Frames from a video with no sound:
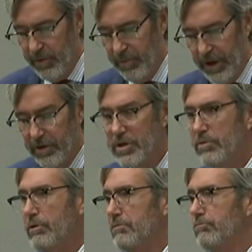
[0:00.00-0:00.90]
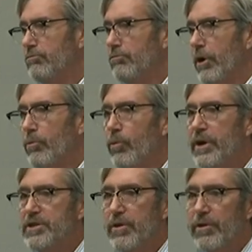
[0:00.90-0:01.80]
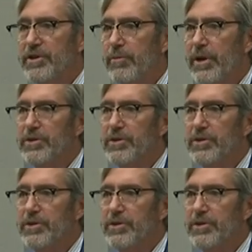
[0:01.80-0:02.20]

We've been doing great research to